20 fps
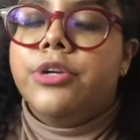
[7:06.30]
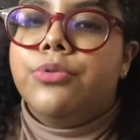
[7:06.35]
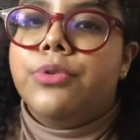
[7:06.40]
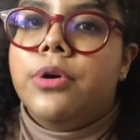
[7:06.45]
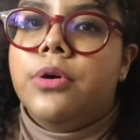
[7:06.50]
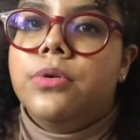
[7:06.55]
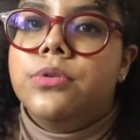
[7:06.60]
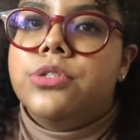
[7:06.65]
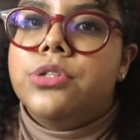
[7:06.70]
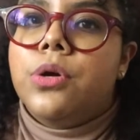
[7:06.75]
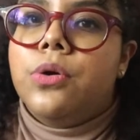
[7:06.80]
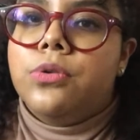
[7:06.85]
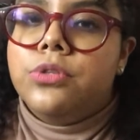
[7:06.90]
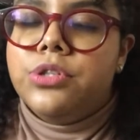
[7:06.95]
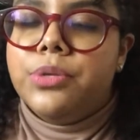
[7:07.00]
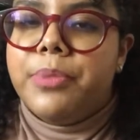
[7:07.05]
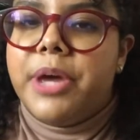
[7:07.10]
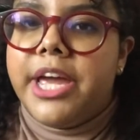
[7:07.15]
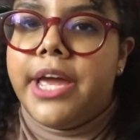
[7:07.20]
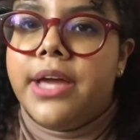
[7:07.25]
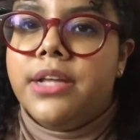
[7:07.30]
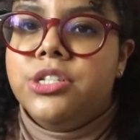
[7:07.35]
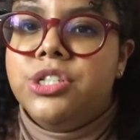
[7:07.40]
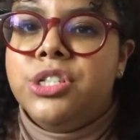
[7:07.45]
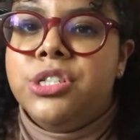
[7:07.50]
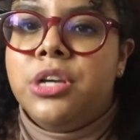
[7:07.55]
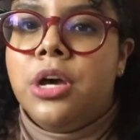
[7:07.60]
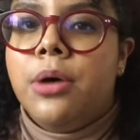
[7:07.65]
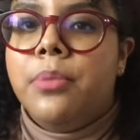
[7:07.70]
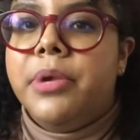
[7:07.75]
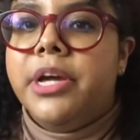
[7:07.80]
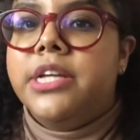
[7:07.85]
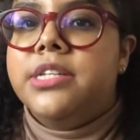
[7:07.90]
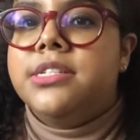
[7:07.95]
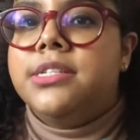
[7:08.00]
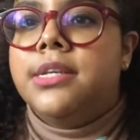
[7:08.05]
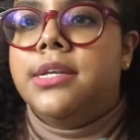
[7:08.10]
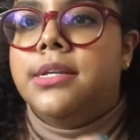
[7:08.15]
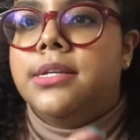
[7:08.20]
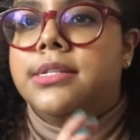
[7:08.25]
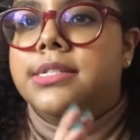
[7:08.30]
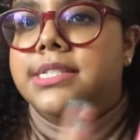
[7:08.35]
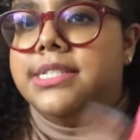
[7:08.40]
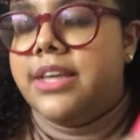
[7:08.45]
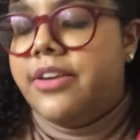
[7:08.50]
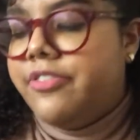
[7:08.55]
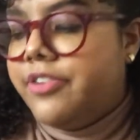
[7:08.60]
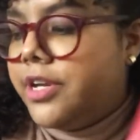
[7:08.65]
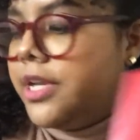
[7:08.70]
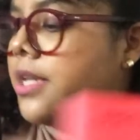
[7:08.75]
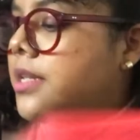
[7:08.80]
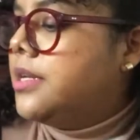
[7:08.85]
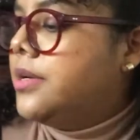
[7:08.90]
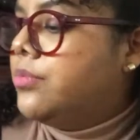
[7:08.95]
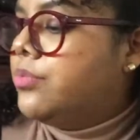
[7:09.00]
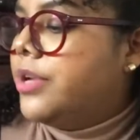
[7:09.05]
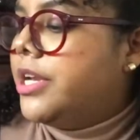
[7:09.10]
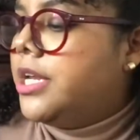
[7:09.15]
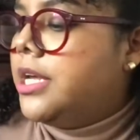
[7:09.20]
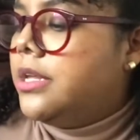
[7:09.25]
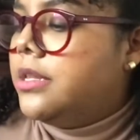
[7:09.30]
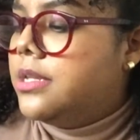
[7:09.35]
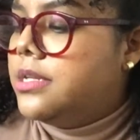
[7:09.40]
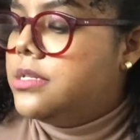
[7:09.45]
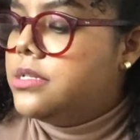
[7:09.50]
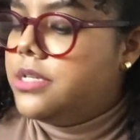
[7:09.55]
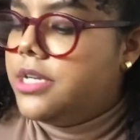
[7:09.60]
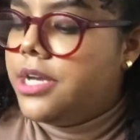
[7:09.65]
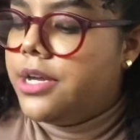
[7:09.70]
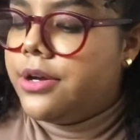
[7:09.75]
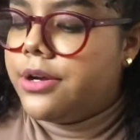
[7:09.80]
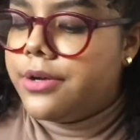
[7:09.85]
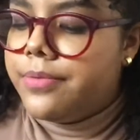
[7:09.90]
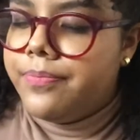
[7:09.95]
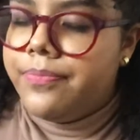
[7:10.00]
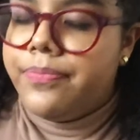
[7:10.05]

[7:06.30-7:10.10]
Rose, also by Angie Thomas. Definitely reading this year.